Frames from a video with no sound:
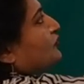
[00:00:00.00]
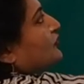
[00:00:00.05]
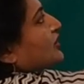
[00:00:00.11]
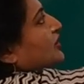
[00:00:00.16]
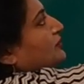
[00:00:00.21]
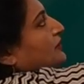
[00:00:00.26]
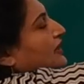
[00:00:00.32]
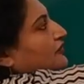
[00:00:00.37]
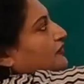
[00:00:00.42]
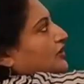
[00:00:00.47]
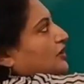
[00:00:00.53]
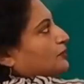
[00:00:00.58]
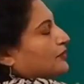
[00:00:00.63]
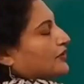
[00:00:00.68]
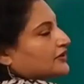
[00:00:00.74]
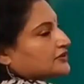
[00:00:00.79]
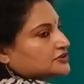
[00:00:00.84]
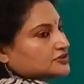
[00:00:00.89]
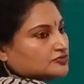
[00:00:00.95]
female
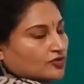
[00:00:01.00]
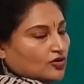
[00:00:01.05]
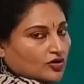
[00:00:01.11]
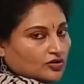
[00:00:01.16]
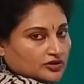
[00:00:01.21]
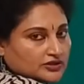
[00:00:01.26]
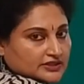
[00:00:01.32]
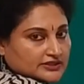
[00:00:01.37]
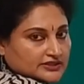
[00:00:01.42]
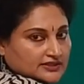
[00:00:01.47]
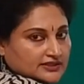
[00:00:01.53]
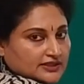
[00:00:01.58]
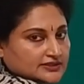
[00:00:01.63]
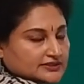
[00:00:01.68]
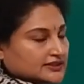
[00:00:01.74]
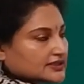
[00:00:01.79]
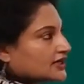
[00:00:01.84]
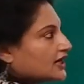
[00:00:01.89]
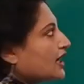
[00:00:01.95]
reproductive organ, that
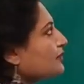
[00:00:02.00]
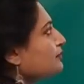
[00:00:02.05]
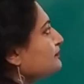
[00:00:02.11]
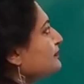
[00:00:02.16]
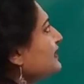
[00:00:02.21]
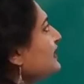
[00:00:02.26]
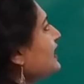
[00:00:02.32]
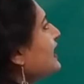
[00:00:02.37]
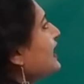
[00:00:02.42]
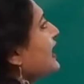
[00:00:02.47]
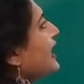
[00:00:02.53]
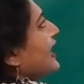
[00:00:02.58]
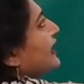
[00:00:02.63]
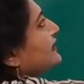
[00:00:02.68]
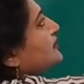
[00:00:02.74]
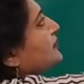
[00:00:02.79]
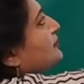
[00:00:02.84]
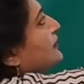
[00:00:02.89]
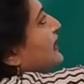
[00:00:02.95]
is the carpel,
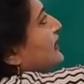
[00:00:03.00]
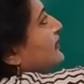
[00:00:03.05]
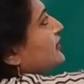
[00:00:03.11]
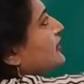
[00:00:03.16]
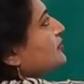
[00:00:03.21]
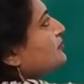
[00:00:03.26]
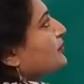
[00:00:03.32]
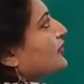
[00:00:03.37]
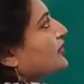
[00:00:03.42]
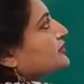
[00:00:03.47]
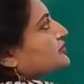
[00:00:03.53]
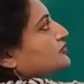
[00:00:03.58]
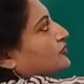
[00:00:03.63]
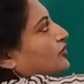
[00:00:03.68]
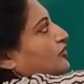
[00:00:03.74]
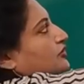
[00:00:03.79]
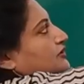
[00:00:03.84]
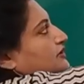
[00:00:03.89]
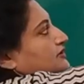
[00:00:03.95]
and the male reproductive
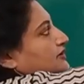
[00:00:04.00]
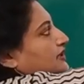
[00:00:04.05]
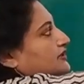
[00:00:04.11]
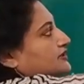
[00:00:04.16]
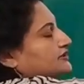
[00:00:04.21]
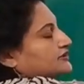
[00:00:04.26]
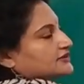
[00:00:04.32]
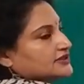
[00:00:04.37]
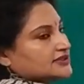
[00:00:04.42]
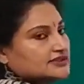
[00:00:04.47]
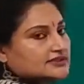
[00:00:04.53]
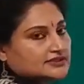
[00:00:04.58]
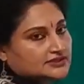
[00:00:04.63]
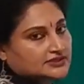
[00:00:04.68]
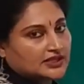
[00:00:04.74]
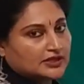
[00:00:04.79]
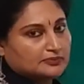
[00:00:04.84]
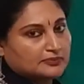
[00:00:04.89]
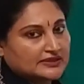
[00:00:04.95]
organ, that is the
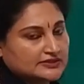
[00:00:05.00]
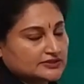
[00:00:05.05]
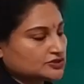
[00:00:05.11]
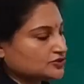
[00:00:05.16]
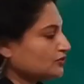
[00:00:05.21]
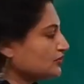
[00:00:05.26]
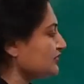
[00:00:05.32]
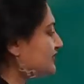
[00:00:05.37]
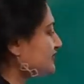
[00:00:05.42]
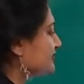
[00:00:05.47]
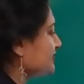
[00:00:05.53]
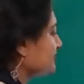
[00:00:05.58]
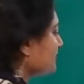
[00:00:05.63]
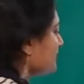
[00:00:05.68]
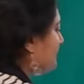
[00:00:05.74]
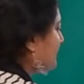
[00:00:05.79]
stamen. So this is a